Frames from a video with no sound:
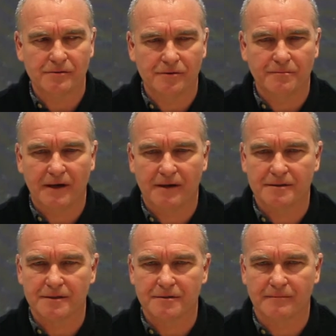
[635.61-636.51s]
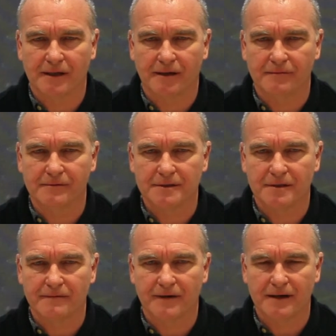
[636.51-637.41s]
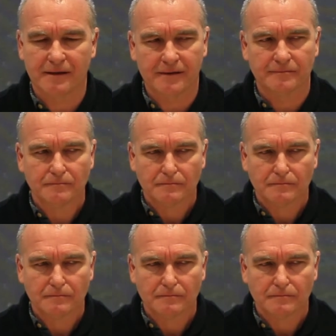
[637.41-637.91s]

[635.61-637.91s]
good part of some of that was the fact that